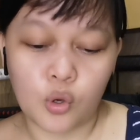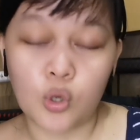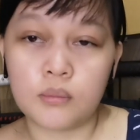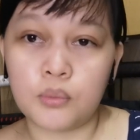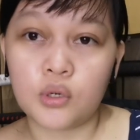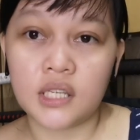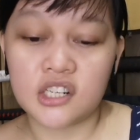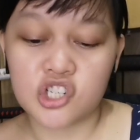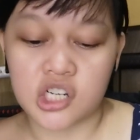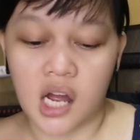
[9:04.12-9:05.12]
Notebook
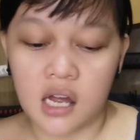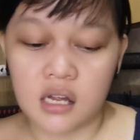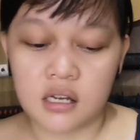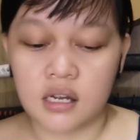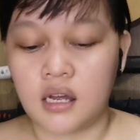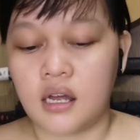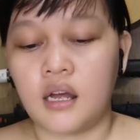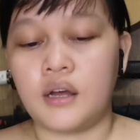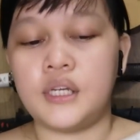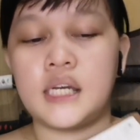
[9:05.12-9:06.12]
lang siya.
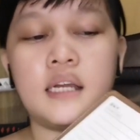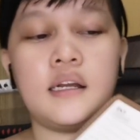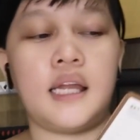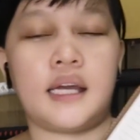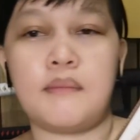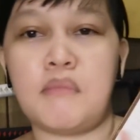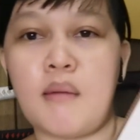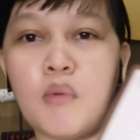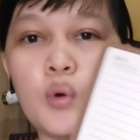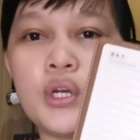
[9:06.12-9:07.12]
You can, like, a
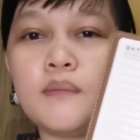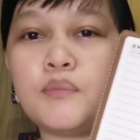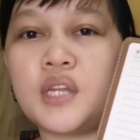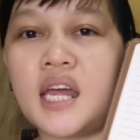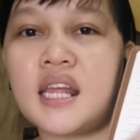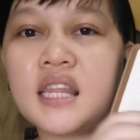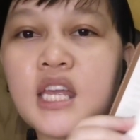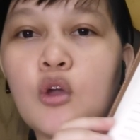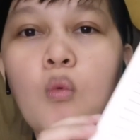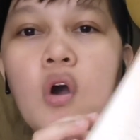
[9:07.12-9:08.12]
memo, you can put
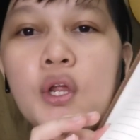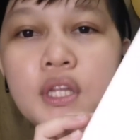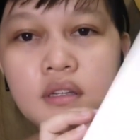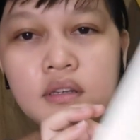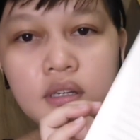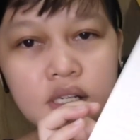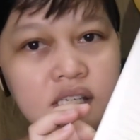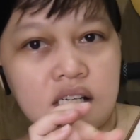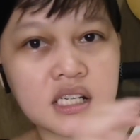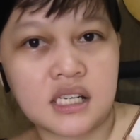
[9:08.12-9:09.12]
anything you want.
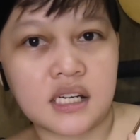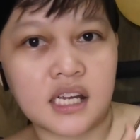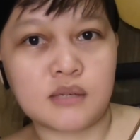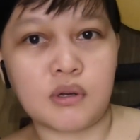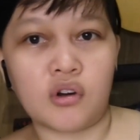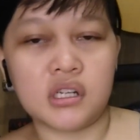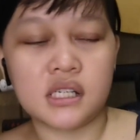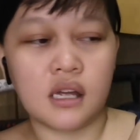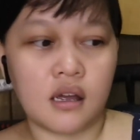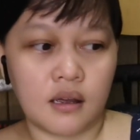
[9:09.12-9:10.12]
It's actually nice
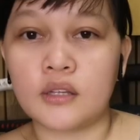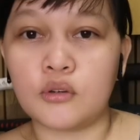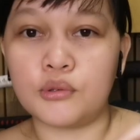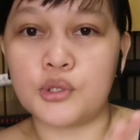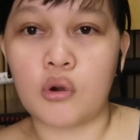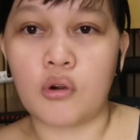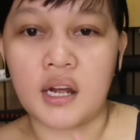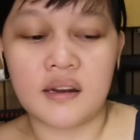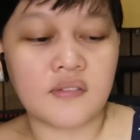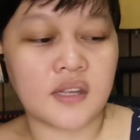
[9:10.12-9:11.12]
because write or
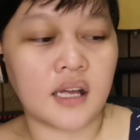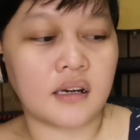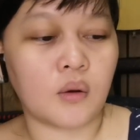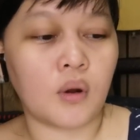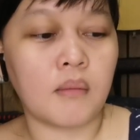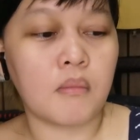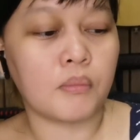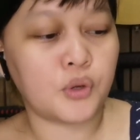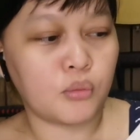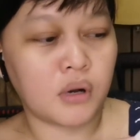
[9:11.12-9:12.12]
draw or anything,
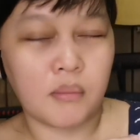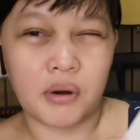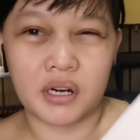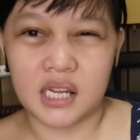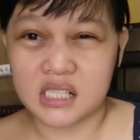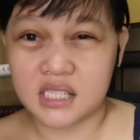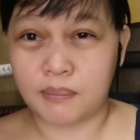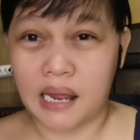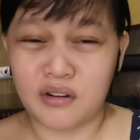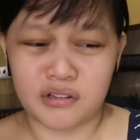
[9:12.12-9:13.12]
walang yung mga markings
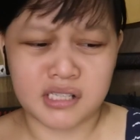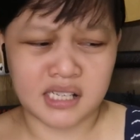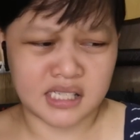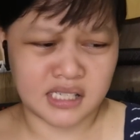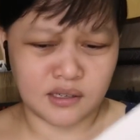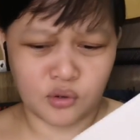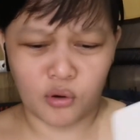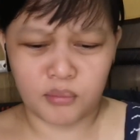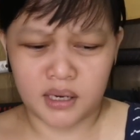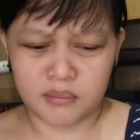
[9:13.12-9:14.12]
sa planners kasi the
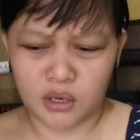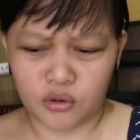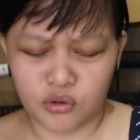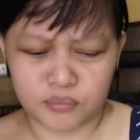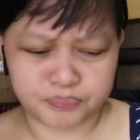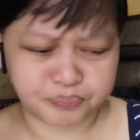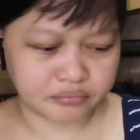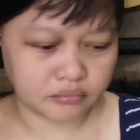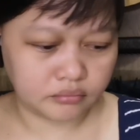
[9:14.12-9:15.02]
normal, meron yung